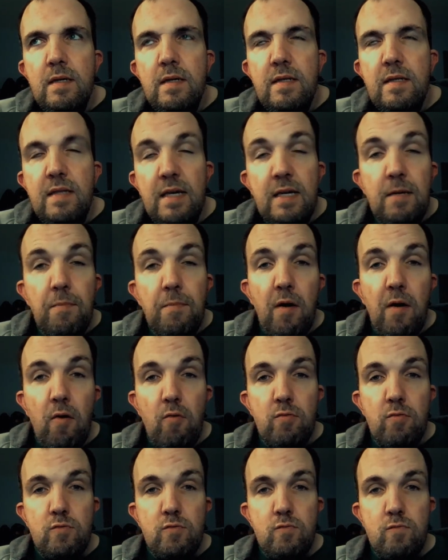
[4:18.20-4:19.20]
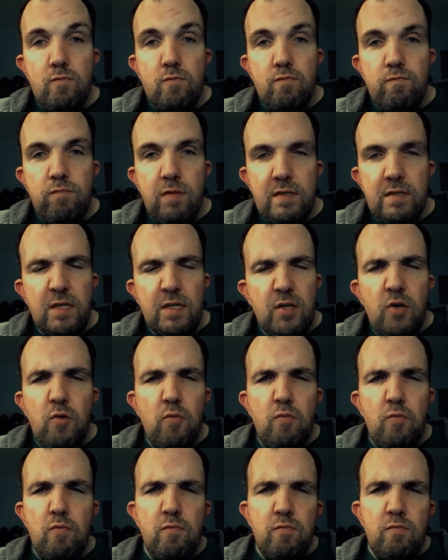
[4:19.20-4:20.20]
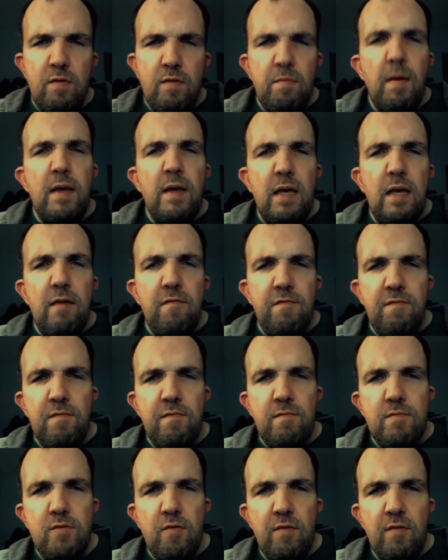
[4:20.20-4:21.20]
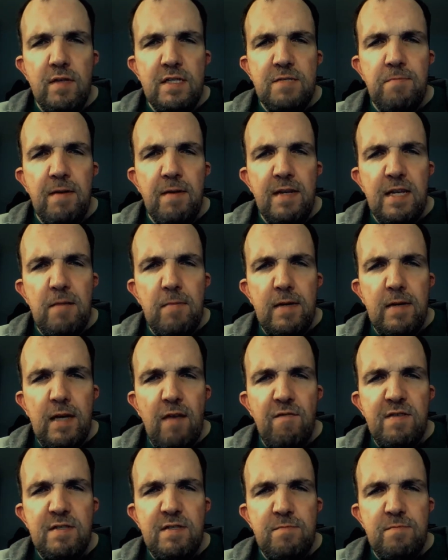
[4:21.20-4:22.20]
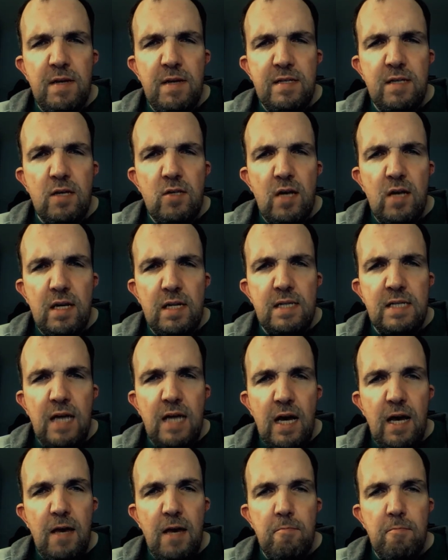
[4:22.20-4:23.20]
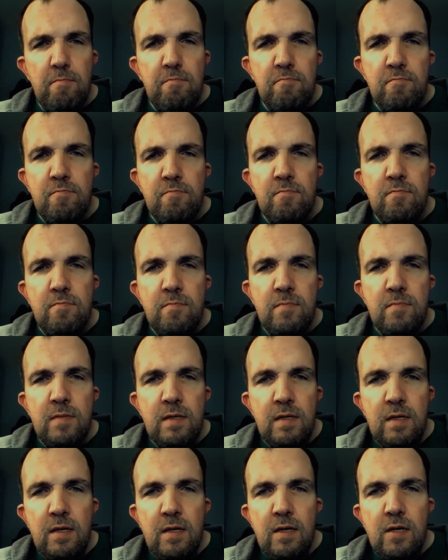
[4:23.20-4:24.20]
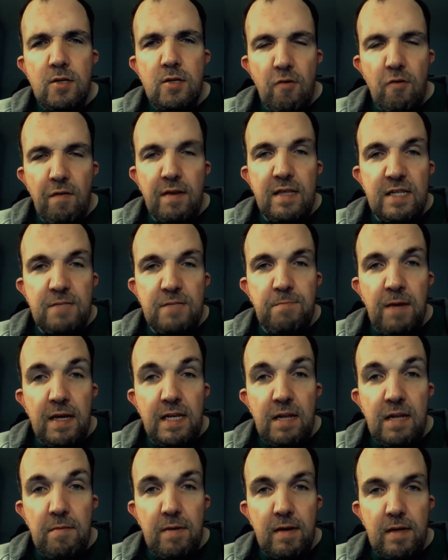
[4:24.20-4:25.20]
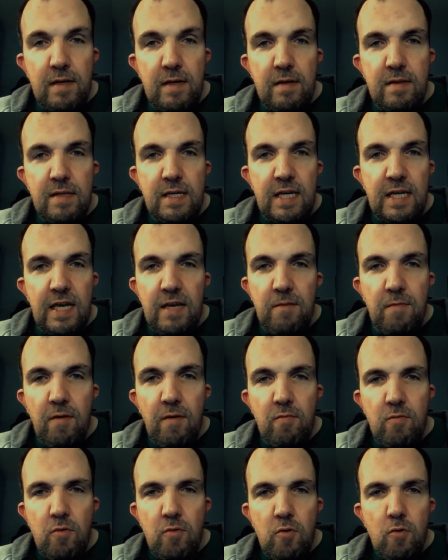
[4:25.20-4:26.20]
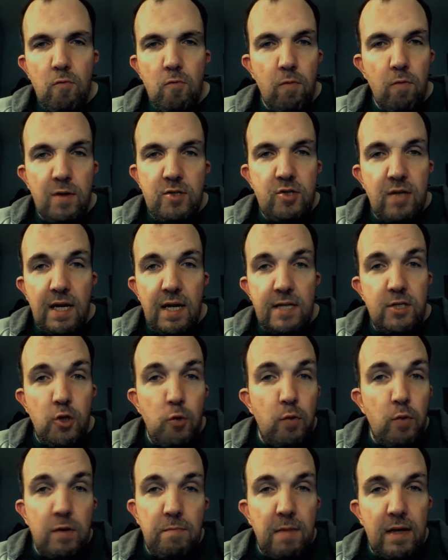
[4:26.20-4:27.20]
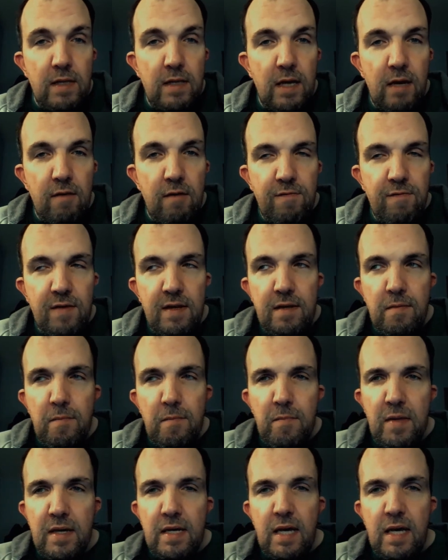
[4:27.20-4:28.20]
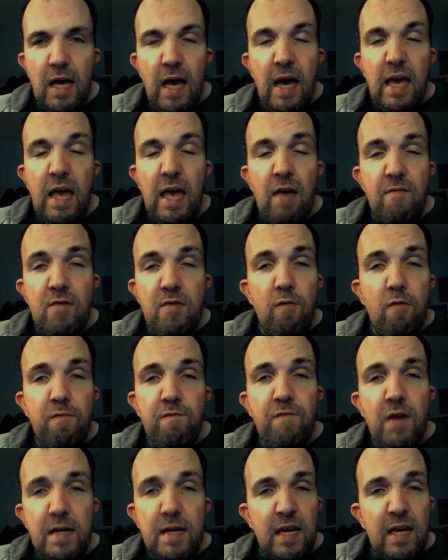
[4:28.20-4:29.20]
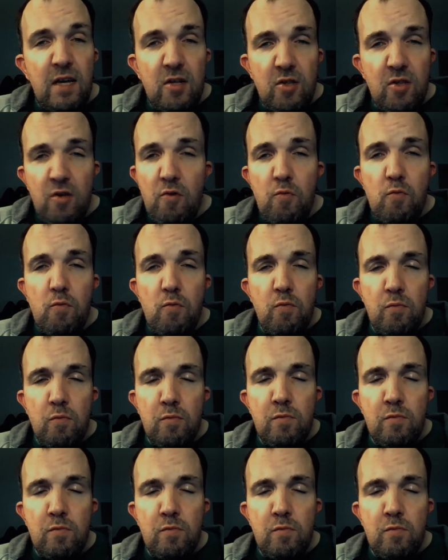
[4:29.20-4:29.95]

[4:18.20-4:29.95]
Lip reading: think about what to do with my life during this pandemic. I've spent a lot of time during this pandemic thinking about what should I do with my life, and I'm like, I have no fucking clue.